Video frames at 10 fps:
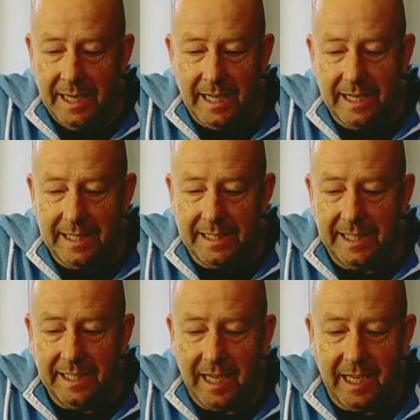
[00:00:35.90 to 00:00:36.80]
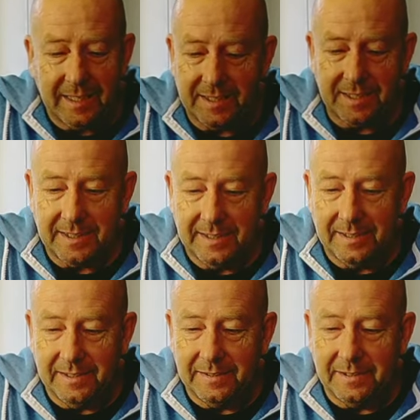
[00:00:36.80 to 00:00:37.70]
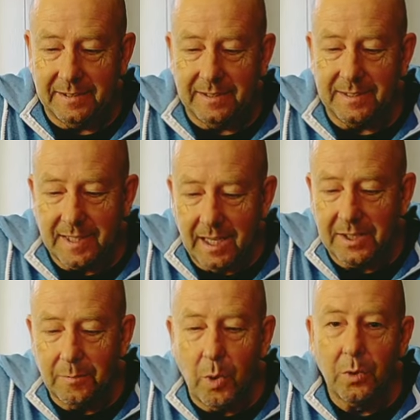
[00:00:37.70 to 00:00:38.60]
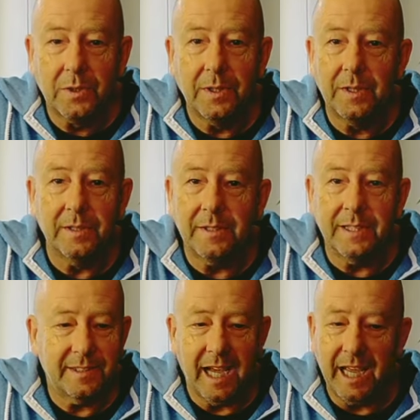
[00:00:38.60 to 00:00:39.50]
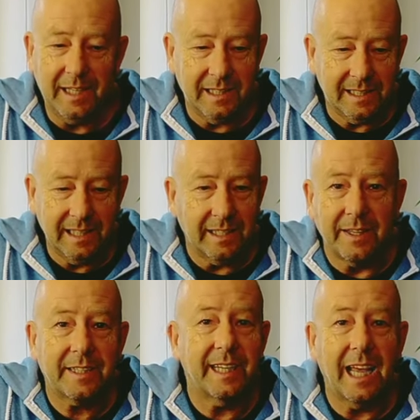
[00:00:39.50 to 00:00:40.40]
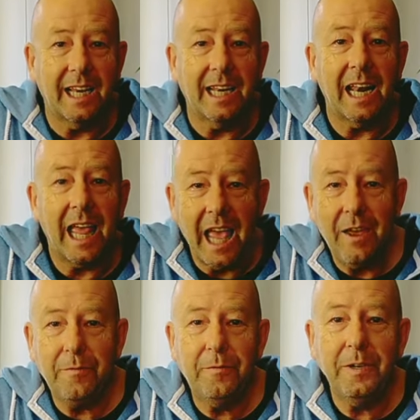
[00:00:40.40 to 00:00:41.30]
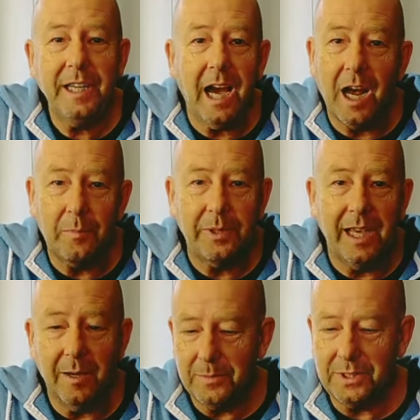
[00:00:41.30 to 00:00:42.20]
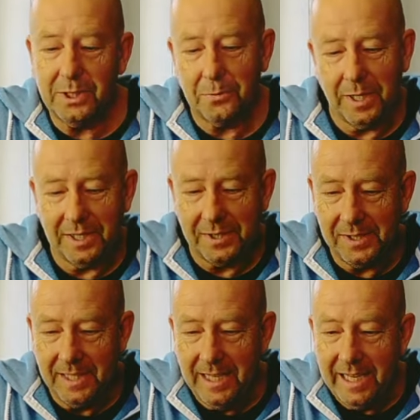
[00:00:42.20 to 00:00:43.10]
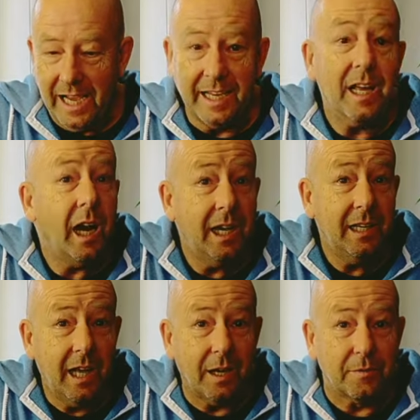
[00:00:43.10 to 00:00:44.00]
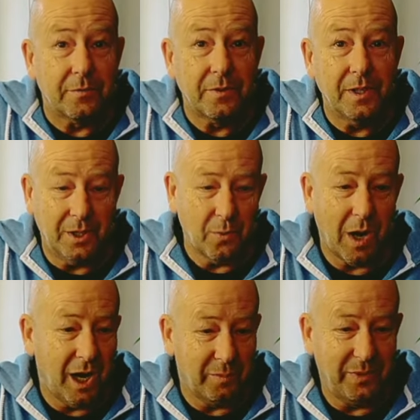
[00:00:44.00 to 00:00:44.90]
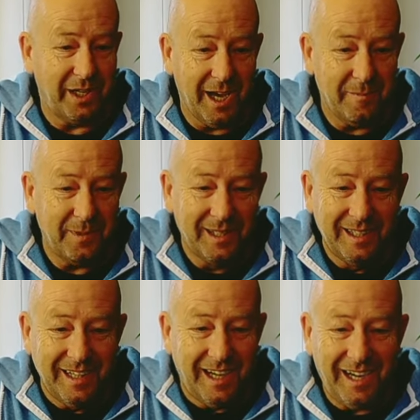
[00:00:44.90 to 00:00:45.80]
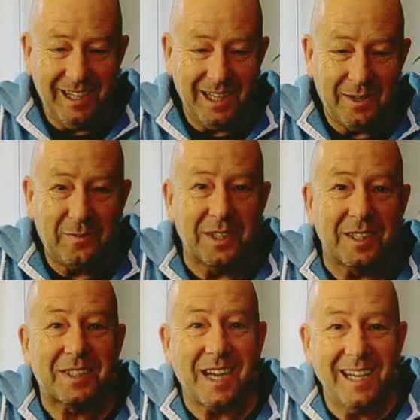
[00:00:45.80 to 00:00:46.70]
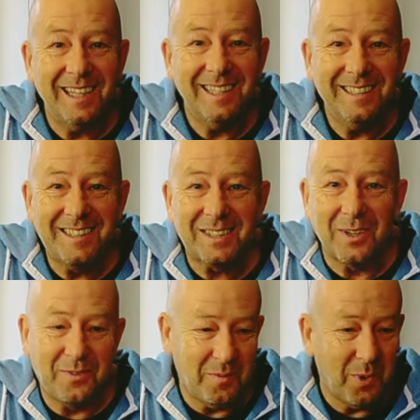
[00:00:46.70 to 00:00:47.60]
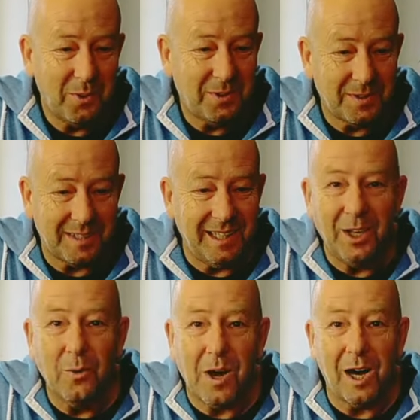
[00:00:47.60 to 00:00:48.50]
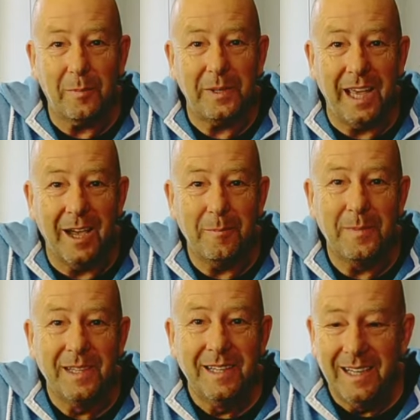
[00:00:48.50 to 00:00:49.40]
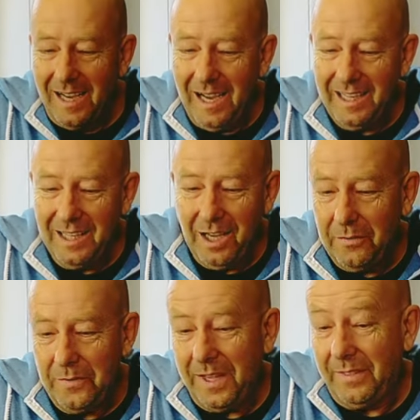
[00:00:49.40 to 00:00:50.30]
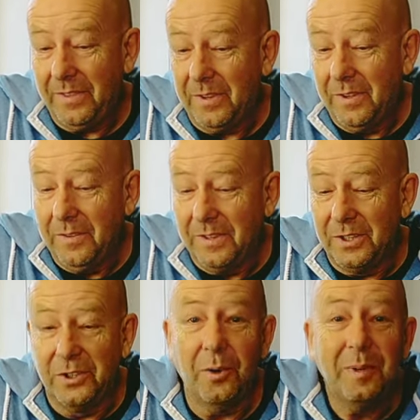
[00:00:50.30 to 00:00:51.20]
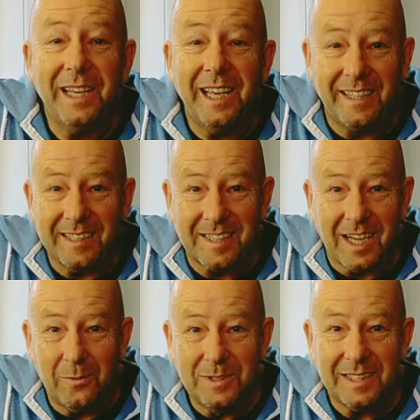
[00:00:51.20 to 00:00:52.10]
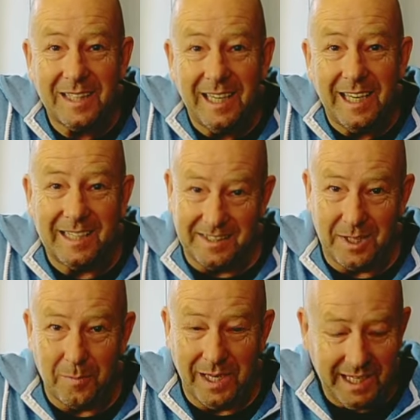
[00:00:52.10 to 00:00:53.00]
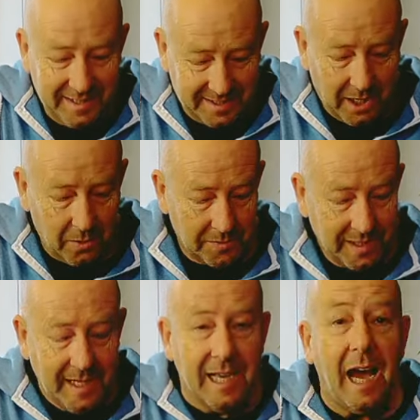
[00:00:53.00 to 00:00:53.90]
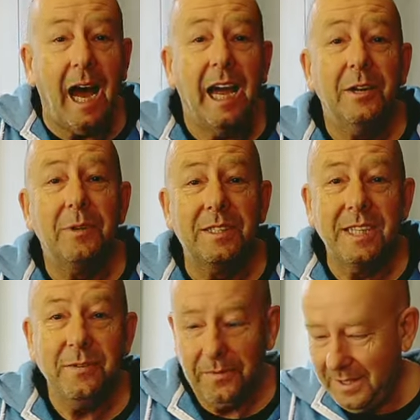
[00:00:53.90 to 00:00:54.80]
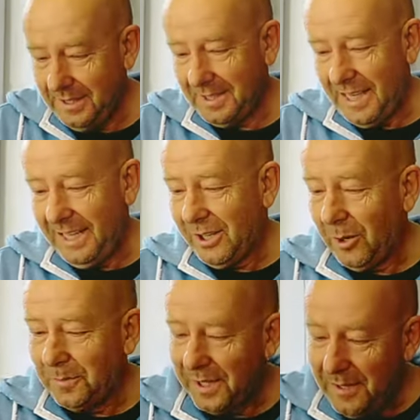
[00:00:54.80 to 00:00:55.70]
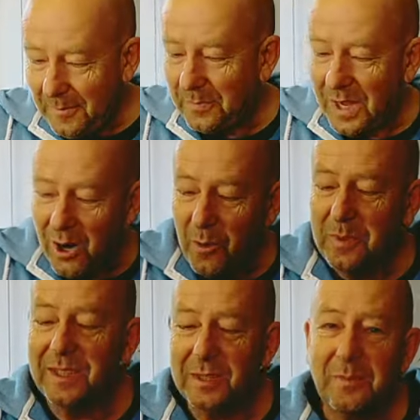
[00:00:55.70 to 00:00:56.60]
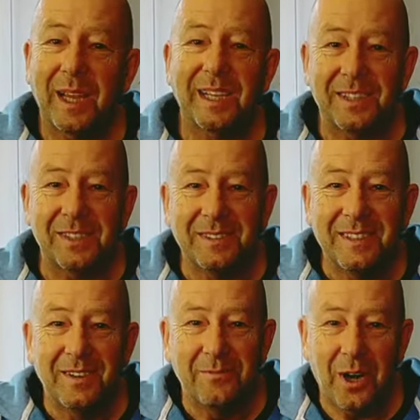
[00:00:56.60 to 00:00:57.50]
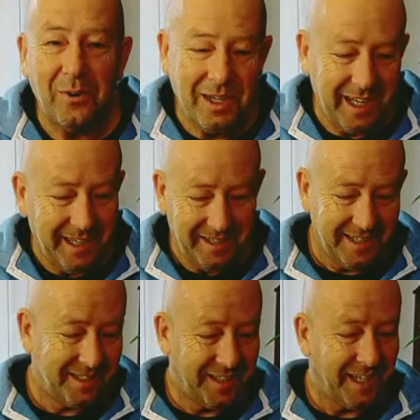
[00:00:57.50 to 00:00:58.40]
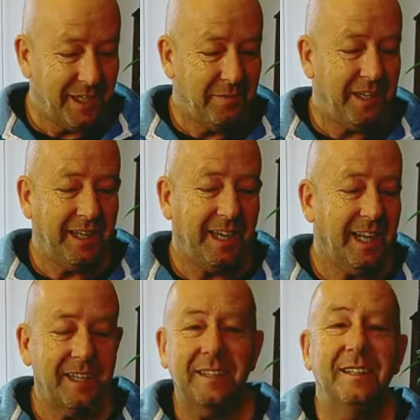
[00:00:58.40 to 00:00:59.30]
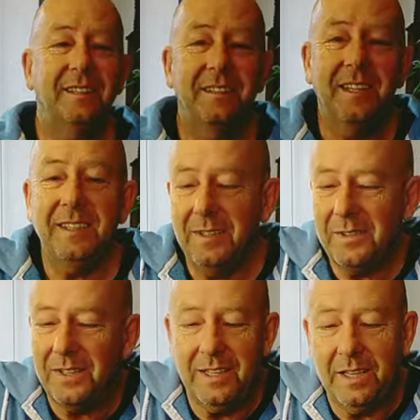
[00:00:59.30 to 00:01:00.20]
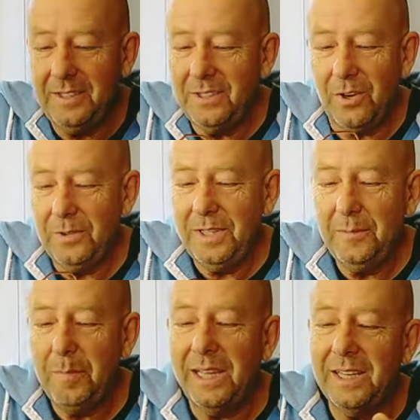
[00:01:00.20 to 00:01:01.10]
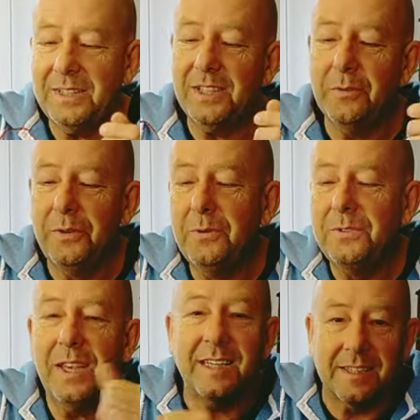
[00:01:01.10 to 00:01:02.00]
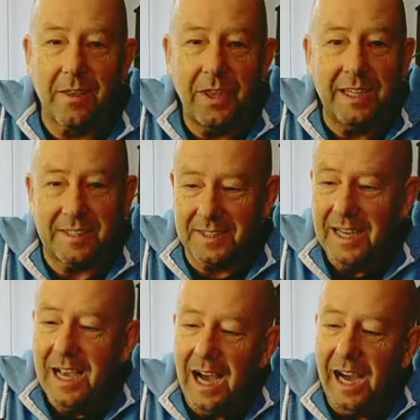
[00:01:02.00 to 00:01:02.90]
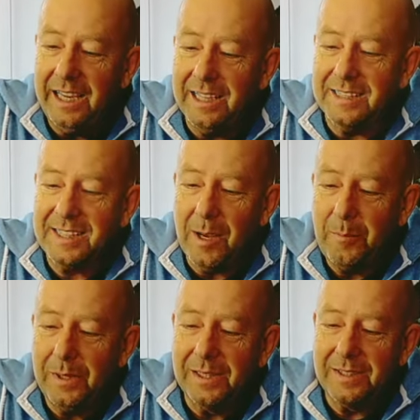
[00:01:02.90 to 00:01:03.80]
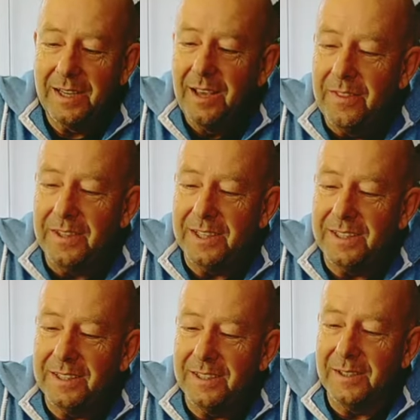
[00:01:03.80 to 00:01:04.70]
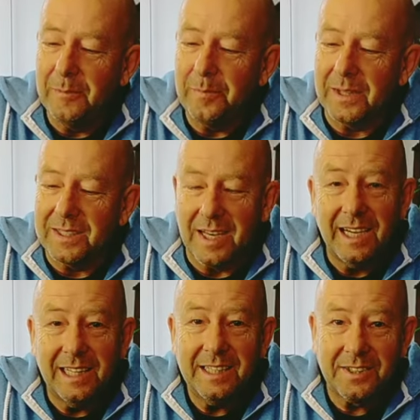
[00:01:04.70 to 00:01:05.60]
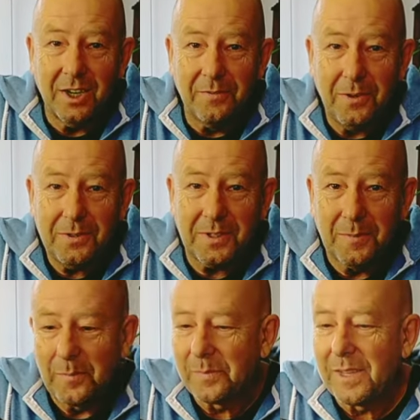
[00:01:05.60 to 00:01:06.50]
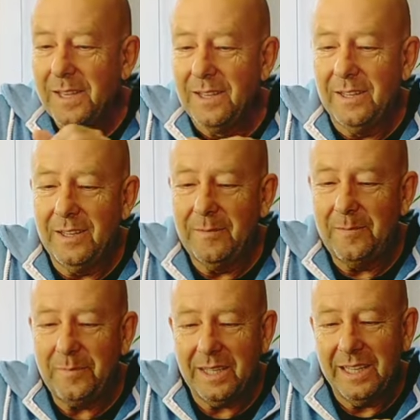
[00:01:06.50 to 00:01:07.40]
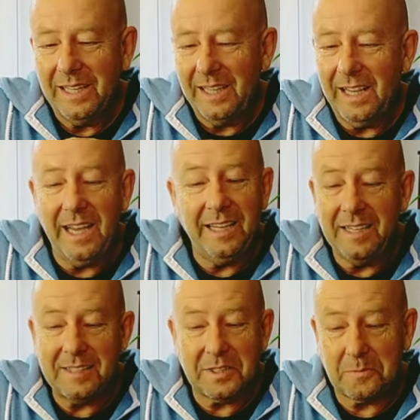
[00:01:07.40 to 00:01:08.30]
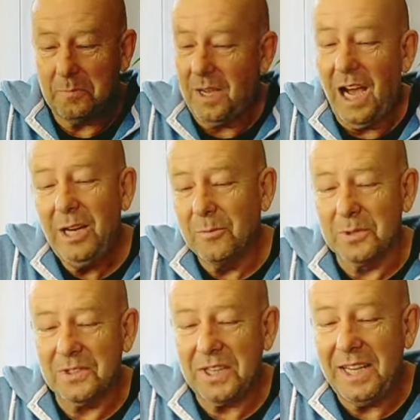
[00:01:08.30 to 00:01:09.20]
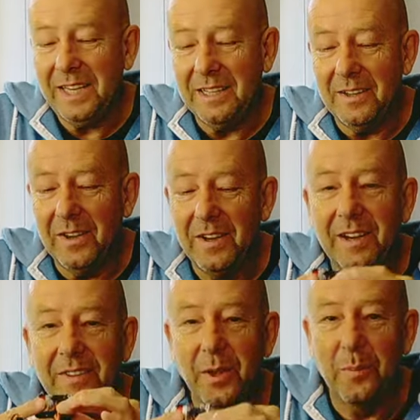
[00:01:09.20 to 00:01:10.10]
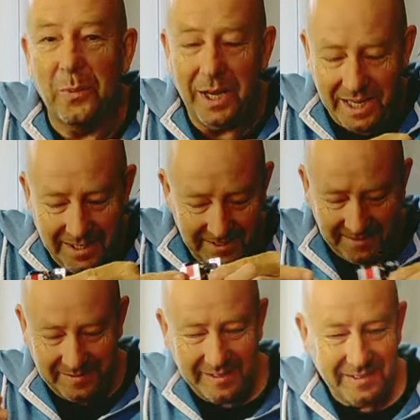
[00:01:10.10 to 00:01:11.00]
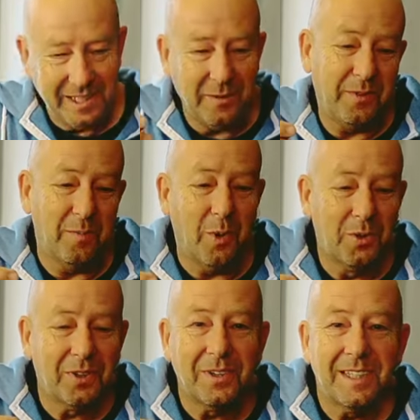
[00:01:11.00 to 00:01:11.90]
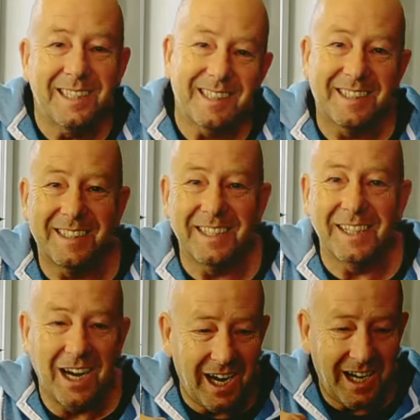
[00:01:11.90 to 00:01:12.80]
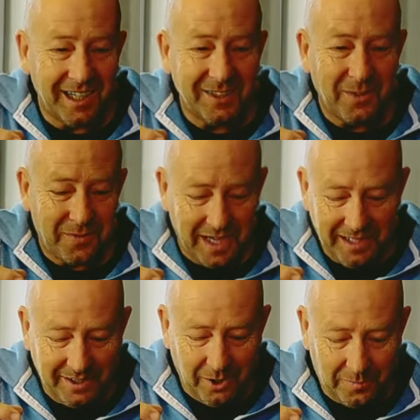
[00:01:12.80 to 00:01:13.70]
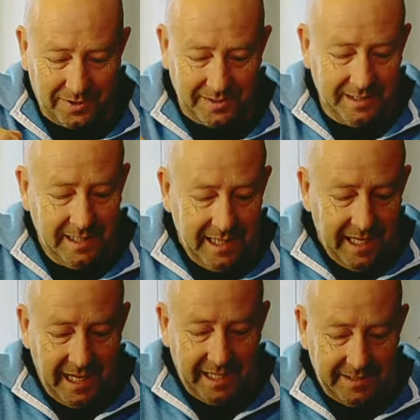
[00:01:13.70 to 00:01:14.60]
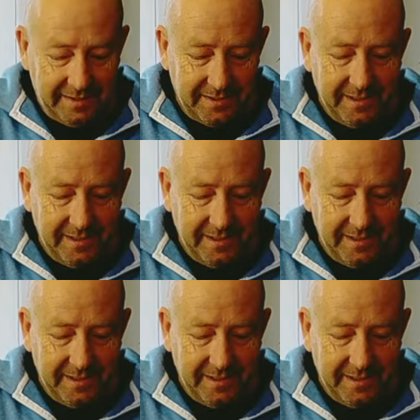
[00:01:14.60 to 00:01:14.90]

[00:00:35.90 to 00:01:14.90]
Uh, it has uh, such a motor that handle that can handle every RPM situation, and I love low RPM. I love the silence of the motors in low RPM. I love that the dominating sound is the blade sound. I received this helicopter, I opened this package very late yesterday evening and I didn't uh, did only manage a few thing, things. I assembled the um, cyclic servos. Um, it is, I would say, the brain, if the motor is the heart of the helicopter, and